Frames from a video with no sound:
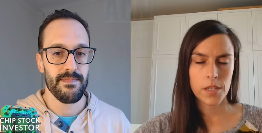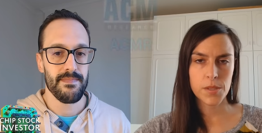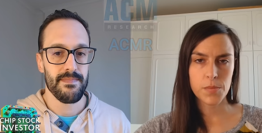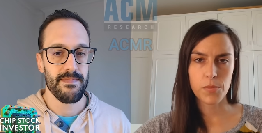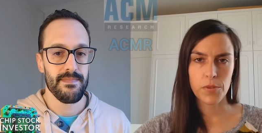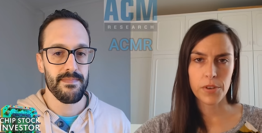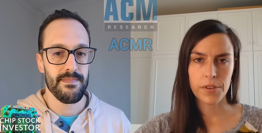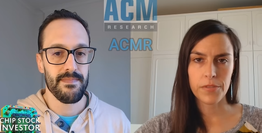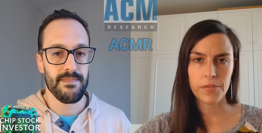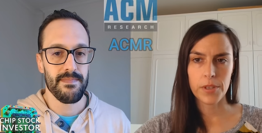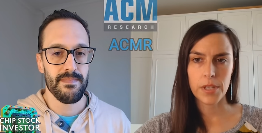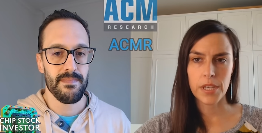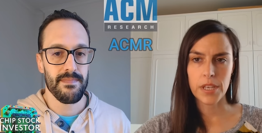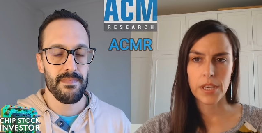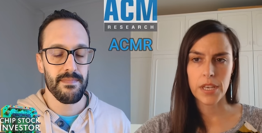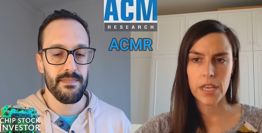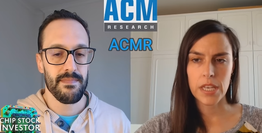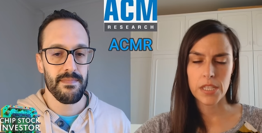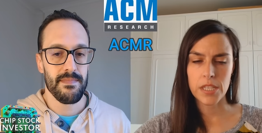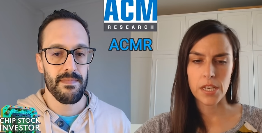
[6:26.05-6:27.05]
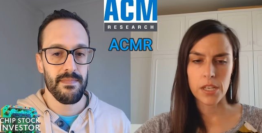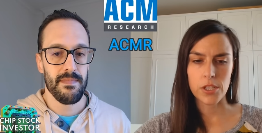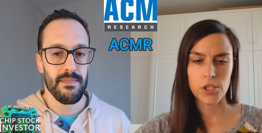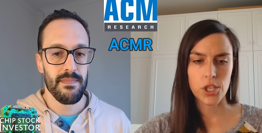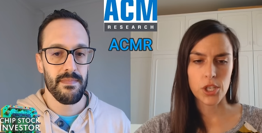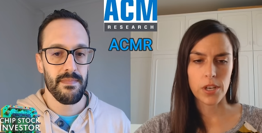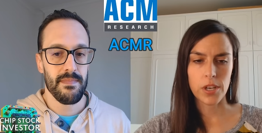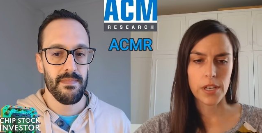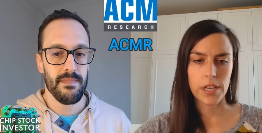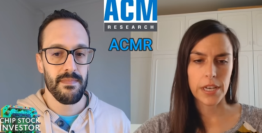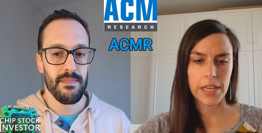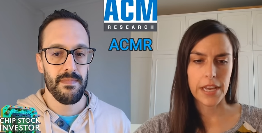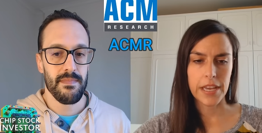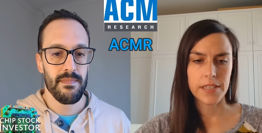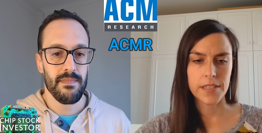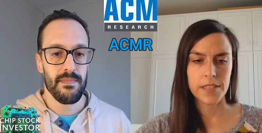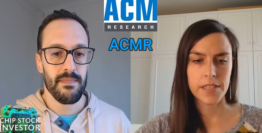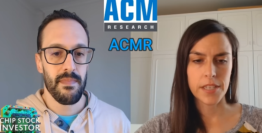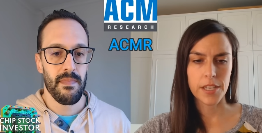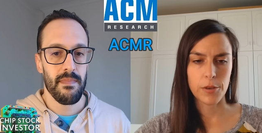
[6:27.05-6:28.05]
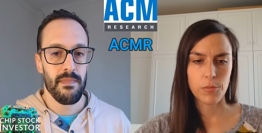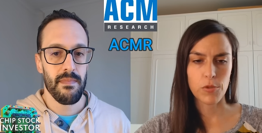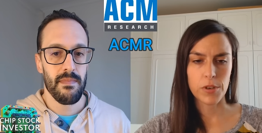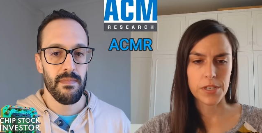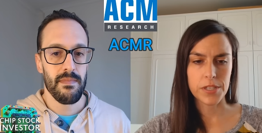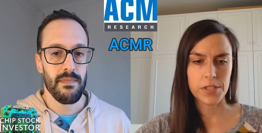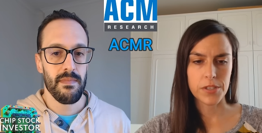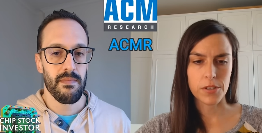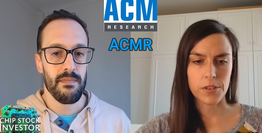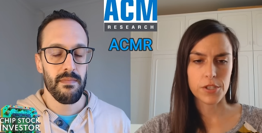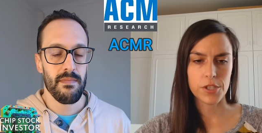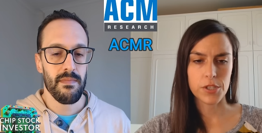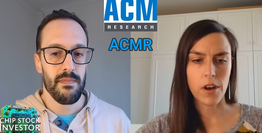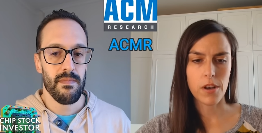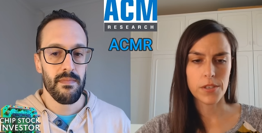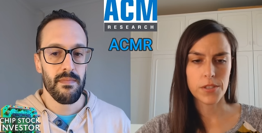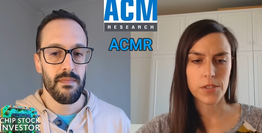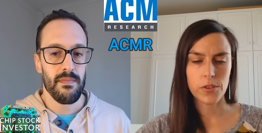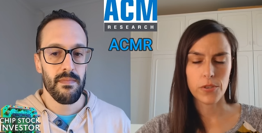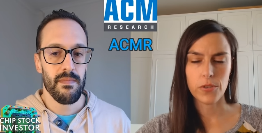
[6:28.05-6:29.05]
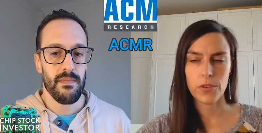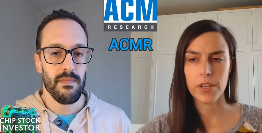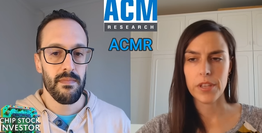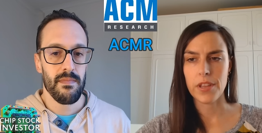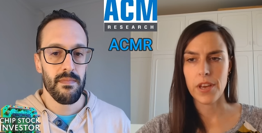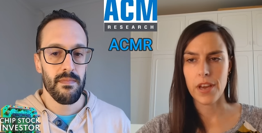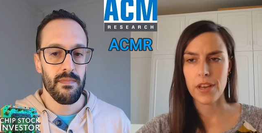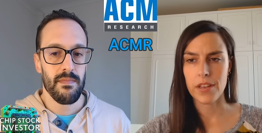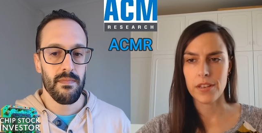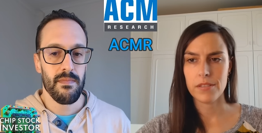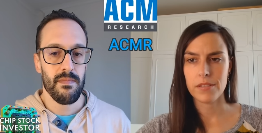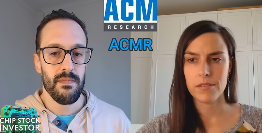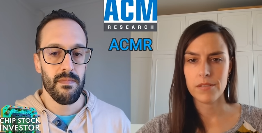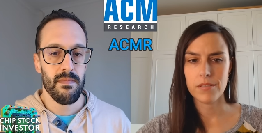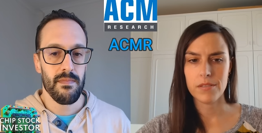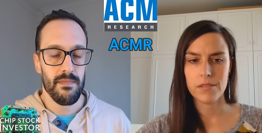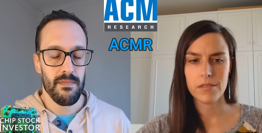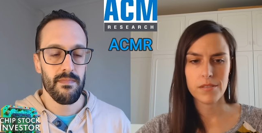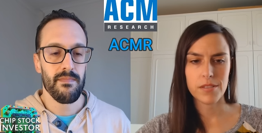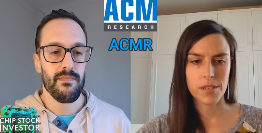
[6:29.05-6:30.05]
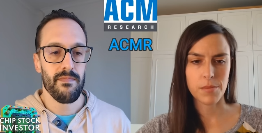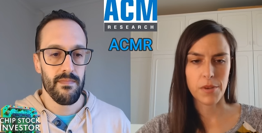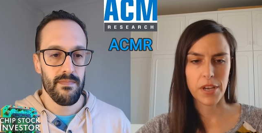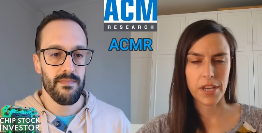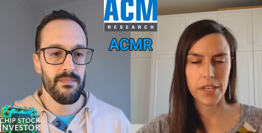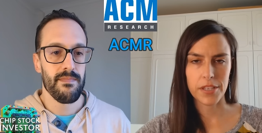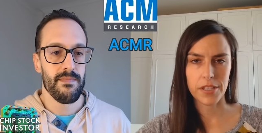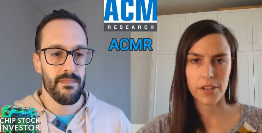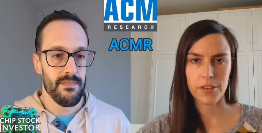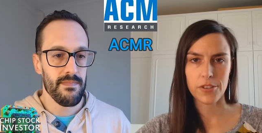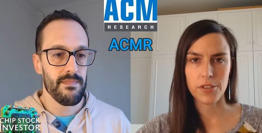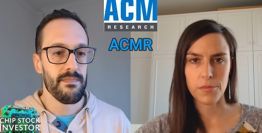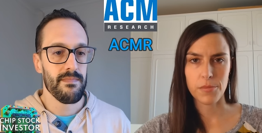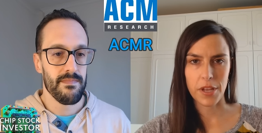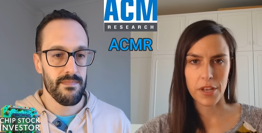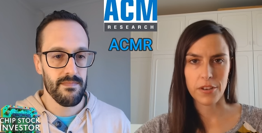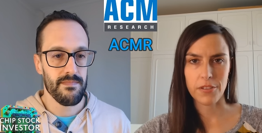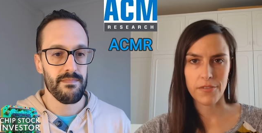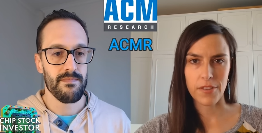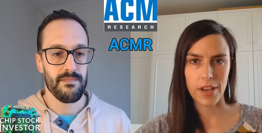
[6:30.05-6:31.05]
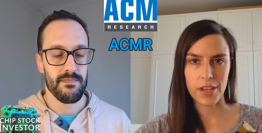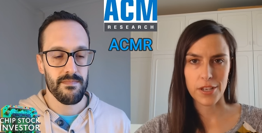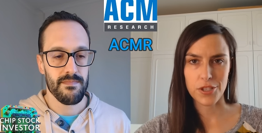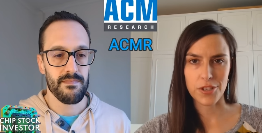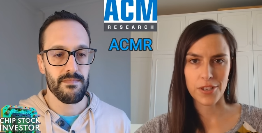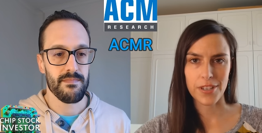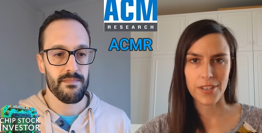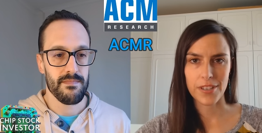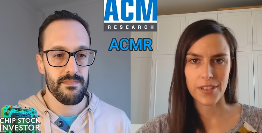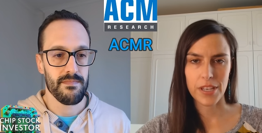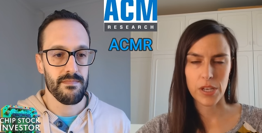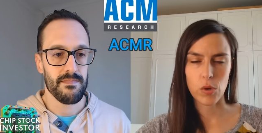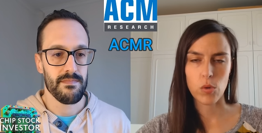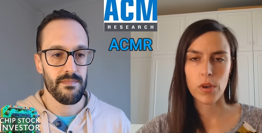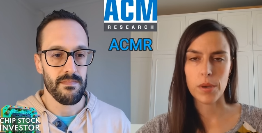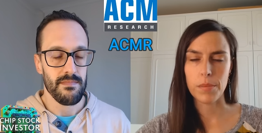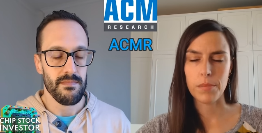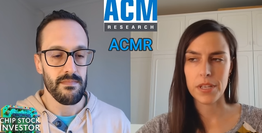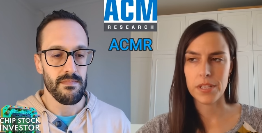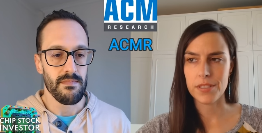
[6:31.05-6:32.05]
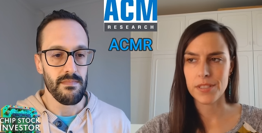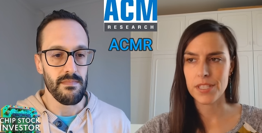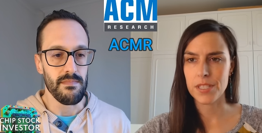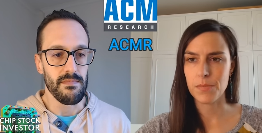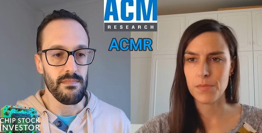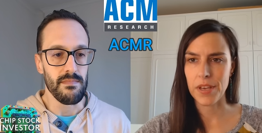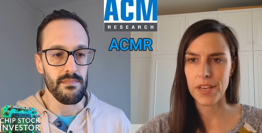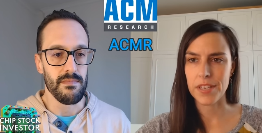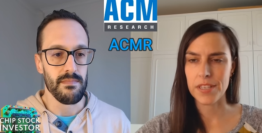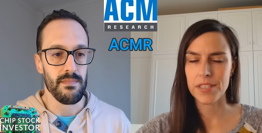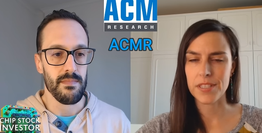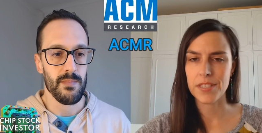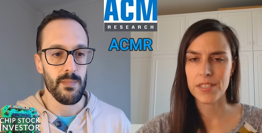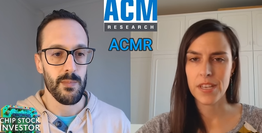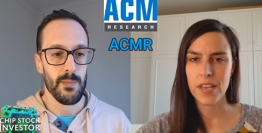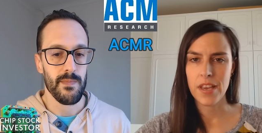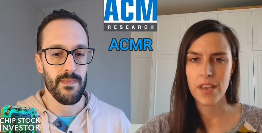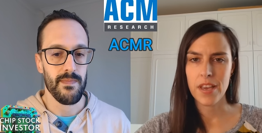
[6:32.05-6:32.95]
Speaker 1: Let's briefly touch on ACM research also in that semiconductor manufacturing equipment space.